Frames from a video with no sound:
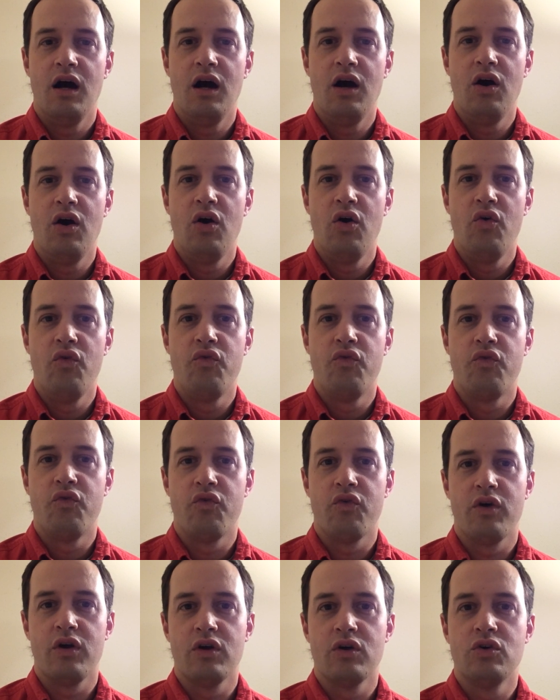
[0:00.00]
of
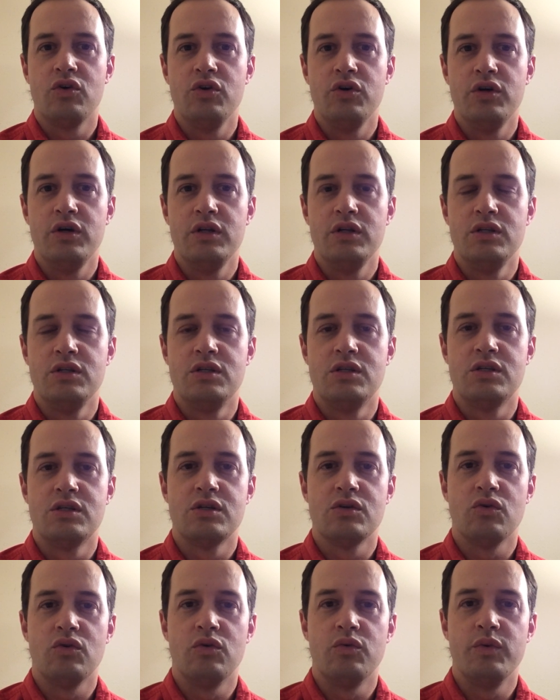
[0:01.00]
goods
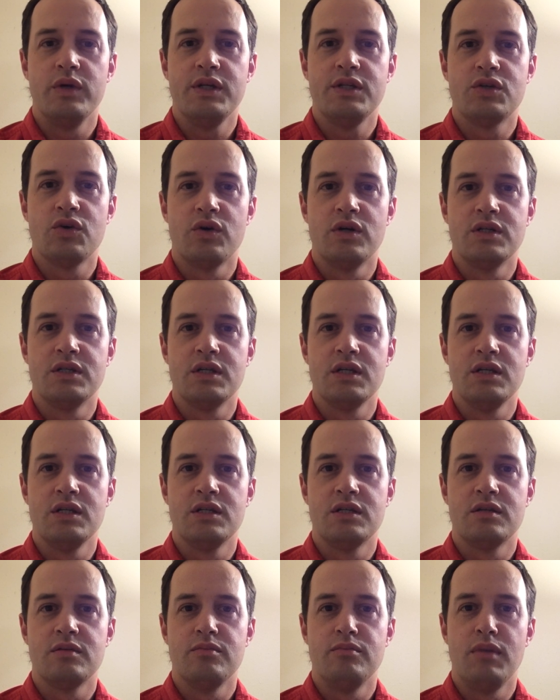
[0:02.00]
or
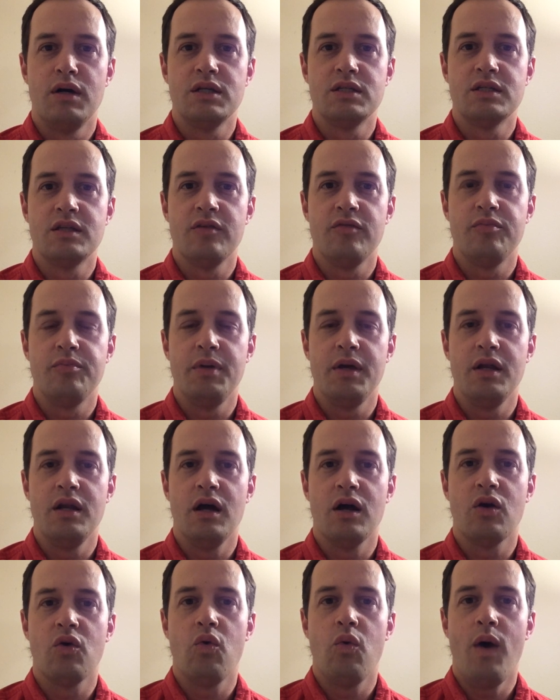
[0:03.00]
resources must have been
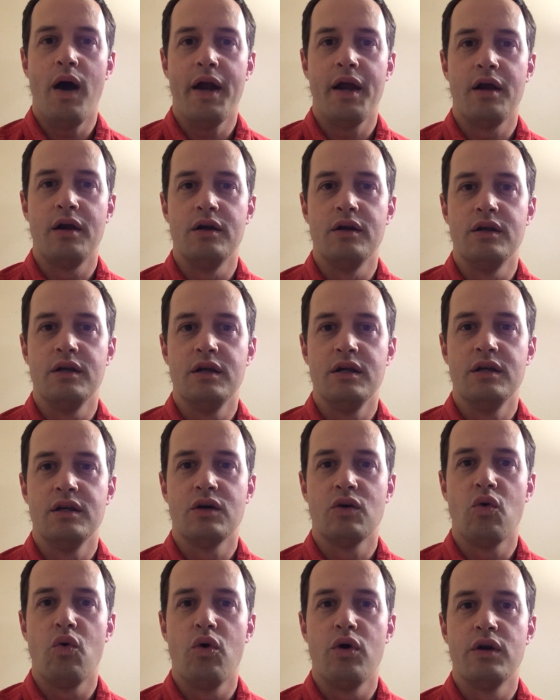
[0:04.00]
acquired in
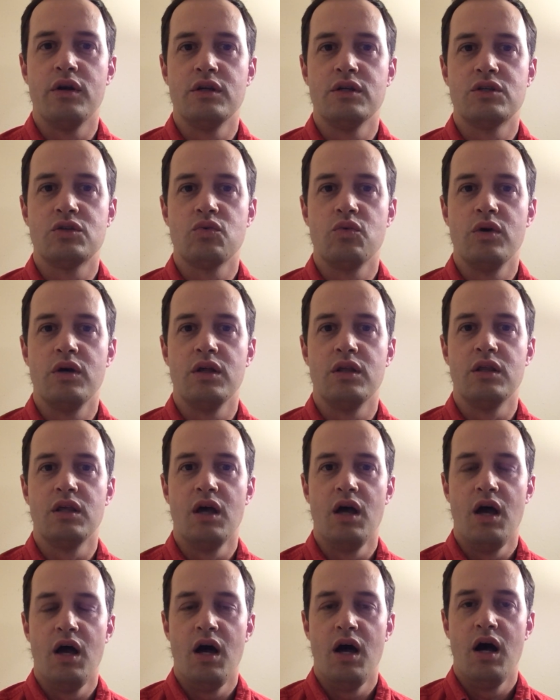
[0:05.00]
accordance with
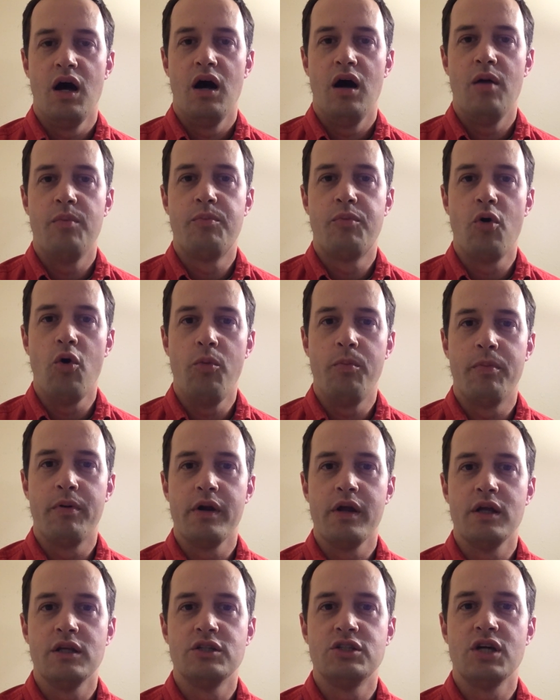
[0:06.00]

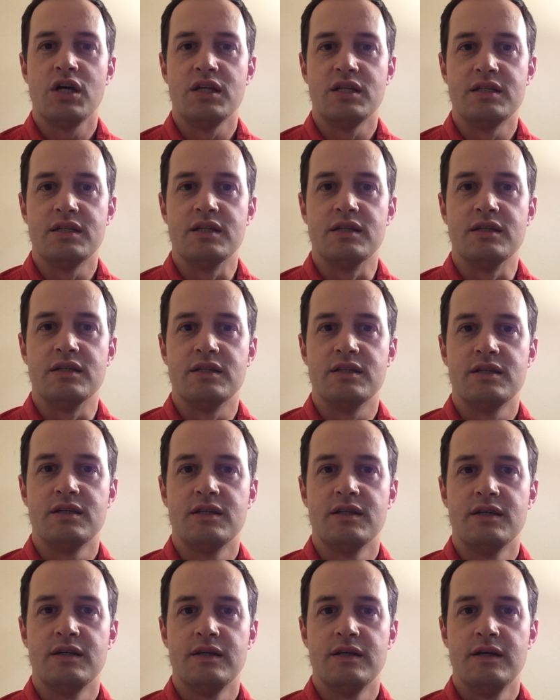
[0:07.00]
appropriate justice.
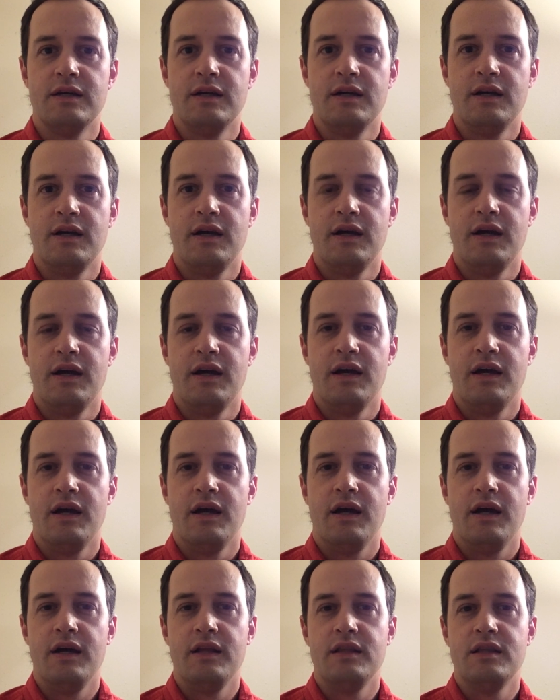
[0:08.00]

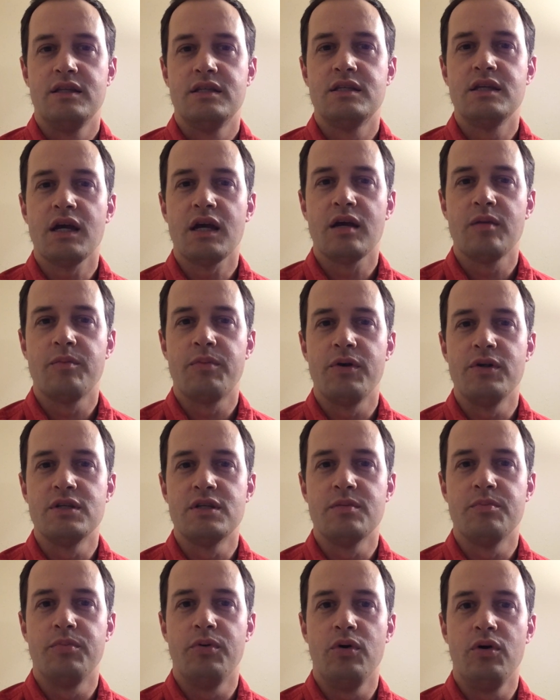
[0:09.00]
And the second
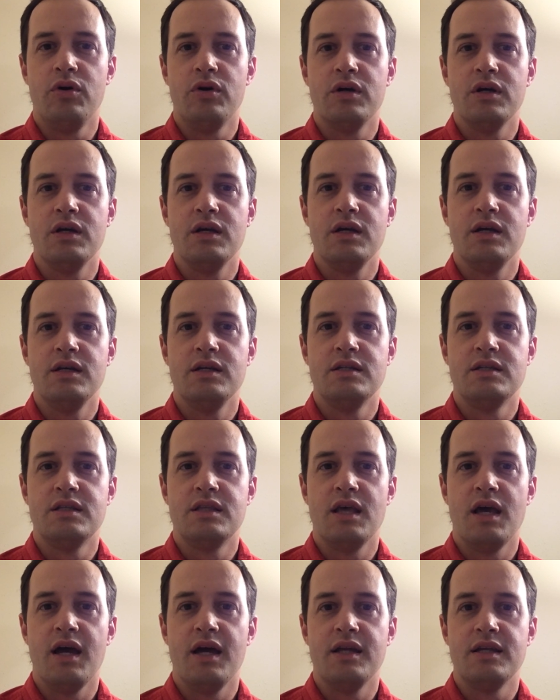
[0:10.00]
principle is
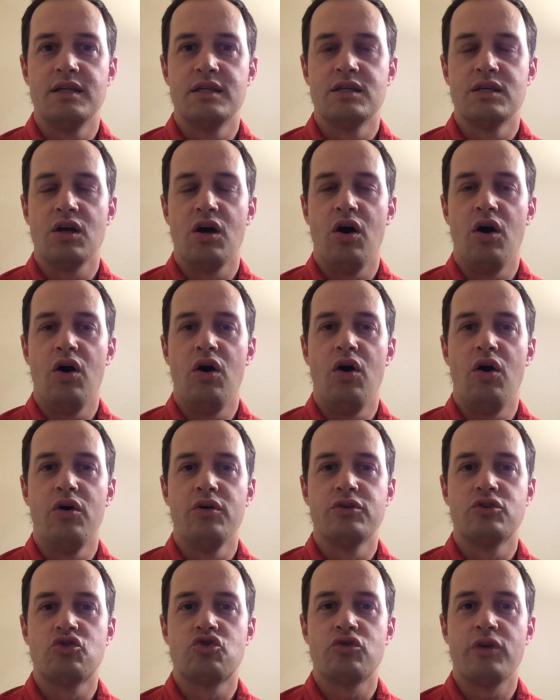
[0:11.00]
that
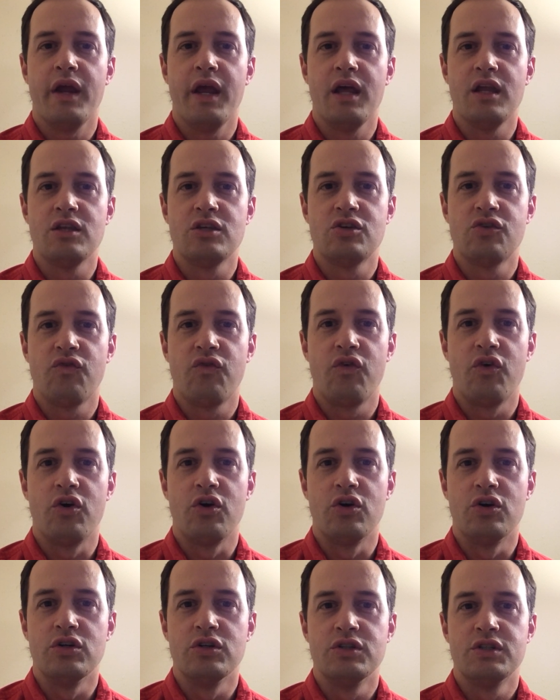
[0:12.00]
all
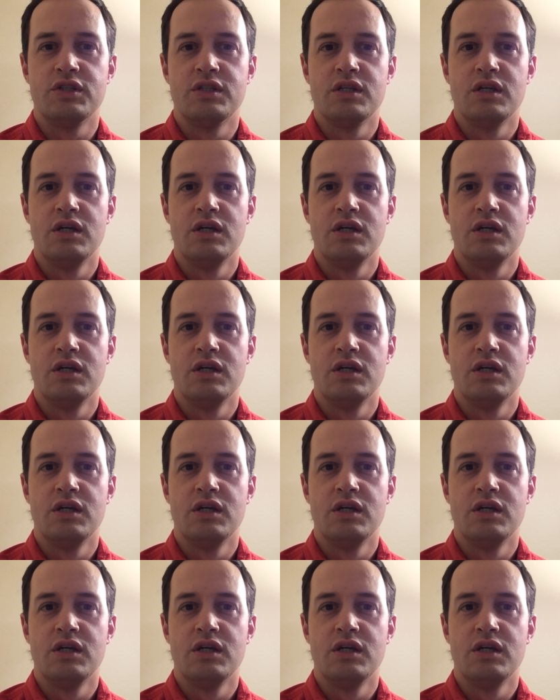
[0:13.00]
transfers